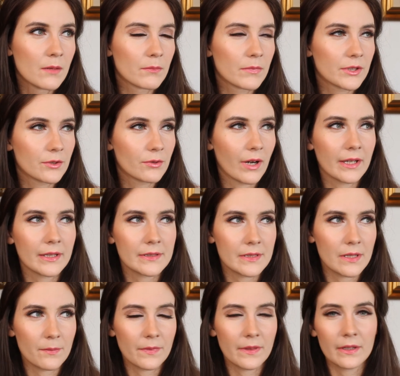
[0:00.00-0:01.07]
but trying
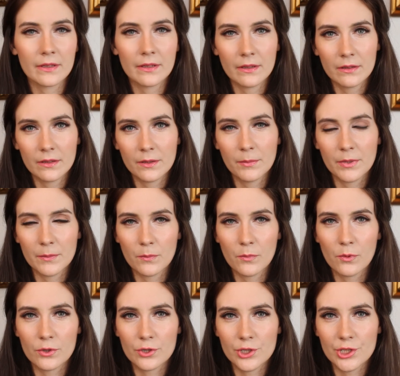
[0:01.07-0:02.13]
something a little bit
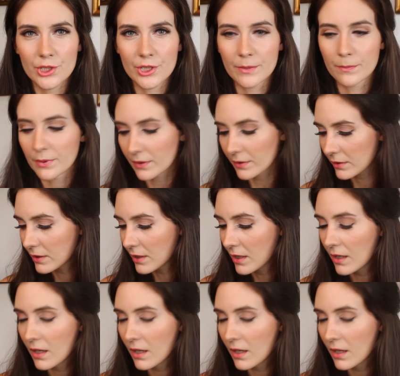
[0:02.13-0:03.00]
more cheaper.